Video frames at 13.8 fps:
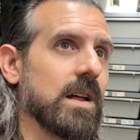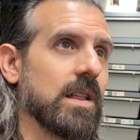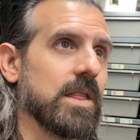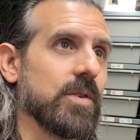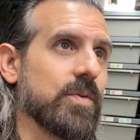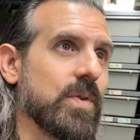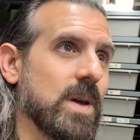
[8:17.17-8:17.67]

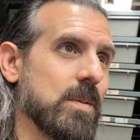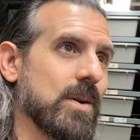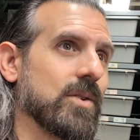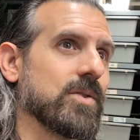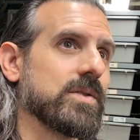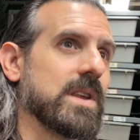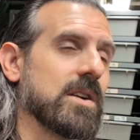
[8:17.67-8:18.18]
the
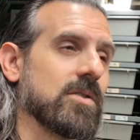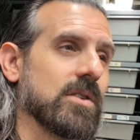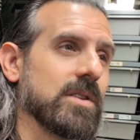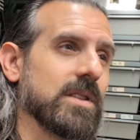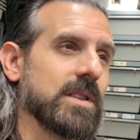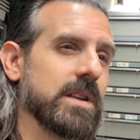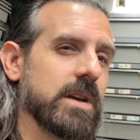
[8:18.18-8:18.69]
females that are a
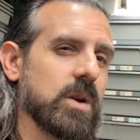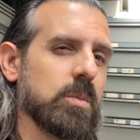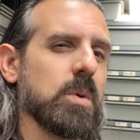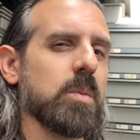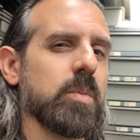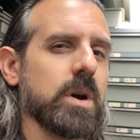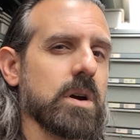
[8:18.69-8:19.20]
little
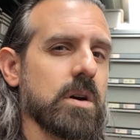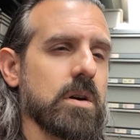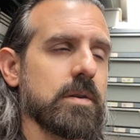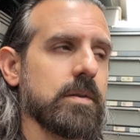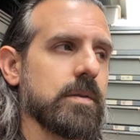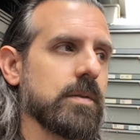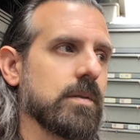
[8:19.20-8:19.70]
bit
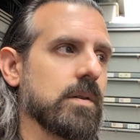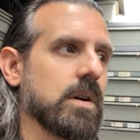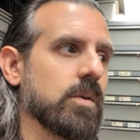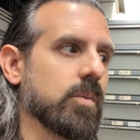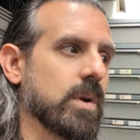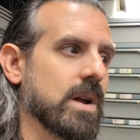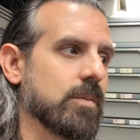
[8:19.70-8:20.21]
bigger
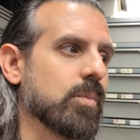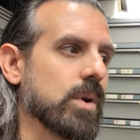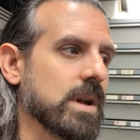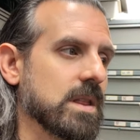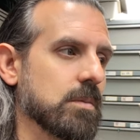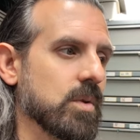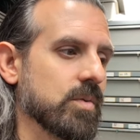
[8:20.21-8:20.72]
when I
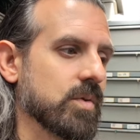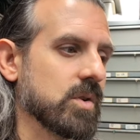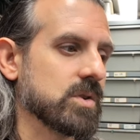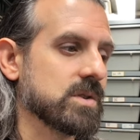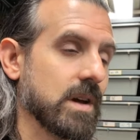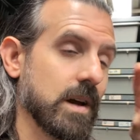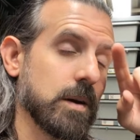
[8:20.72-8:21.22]
breed them the
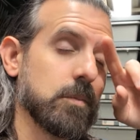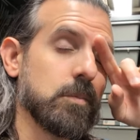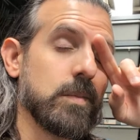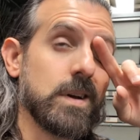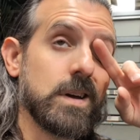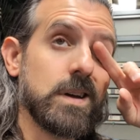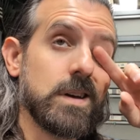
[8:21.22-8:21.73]
first time
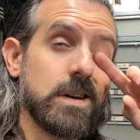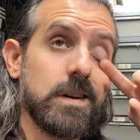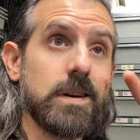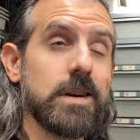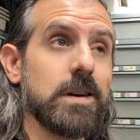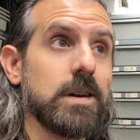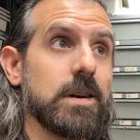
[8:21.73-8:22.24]

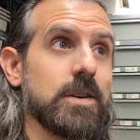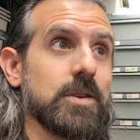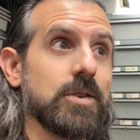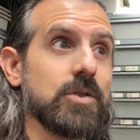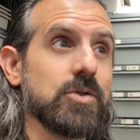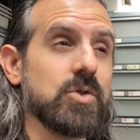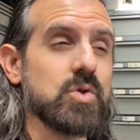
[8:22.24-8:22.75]

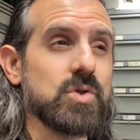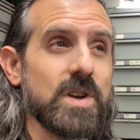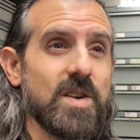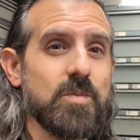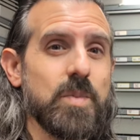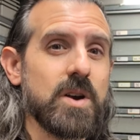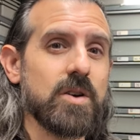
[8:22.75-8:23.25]
usually
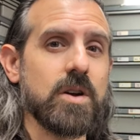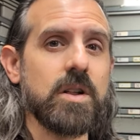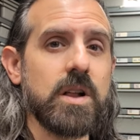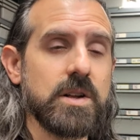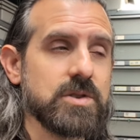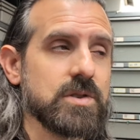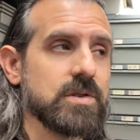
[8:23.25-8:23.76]
have better
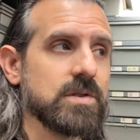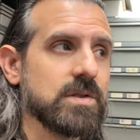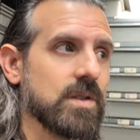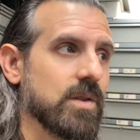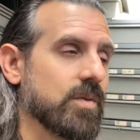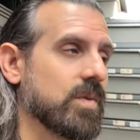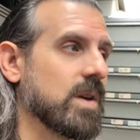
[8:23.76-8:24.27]
clutches.
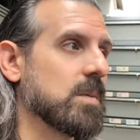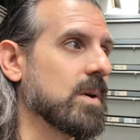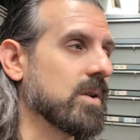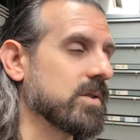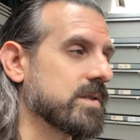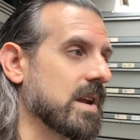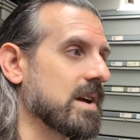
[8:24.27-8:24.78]
The
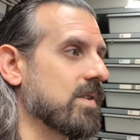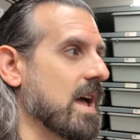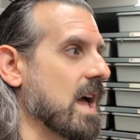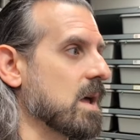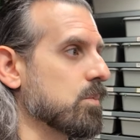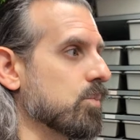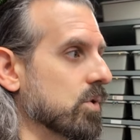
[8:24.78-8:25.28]
females that I've
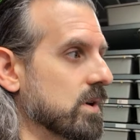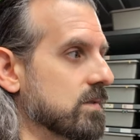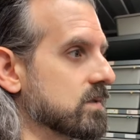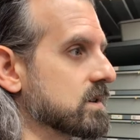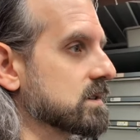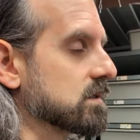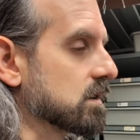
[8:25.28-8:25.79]
had
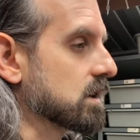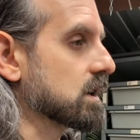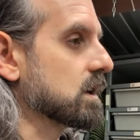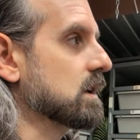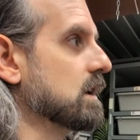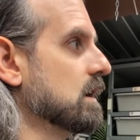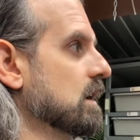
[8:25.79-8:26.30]

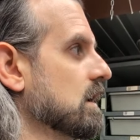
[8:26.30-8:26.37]
previously